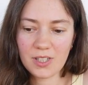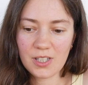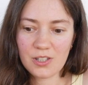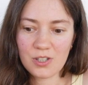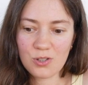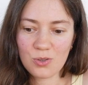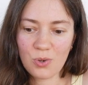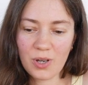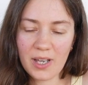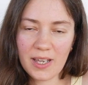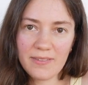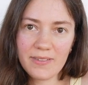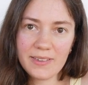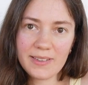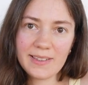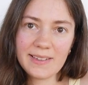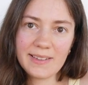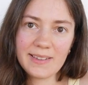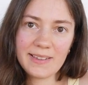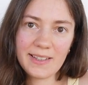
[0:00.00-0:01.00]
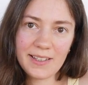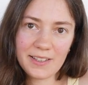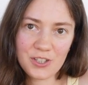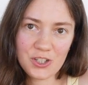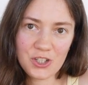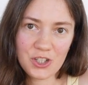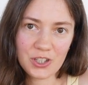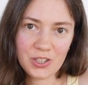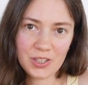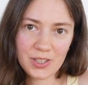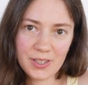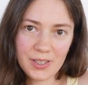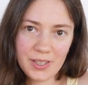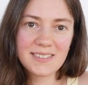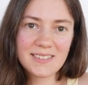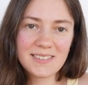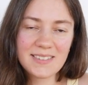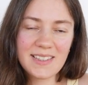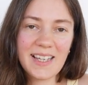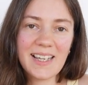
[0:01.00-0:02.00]
is to have an
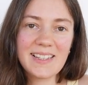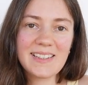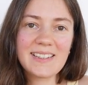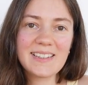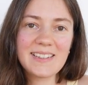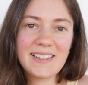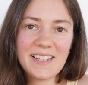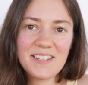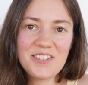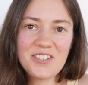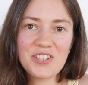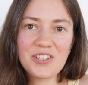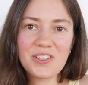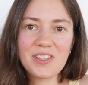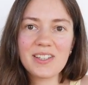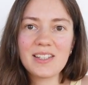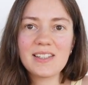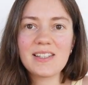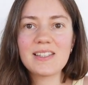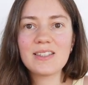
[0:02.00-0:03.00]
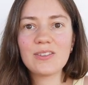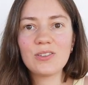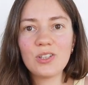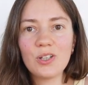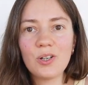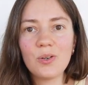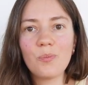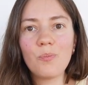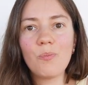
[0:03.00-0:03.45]
intention that is not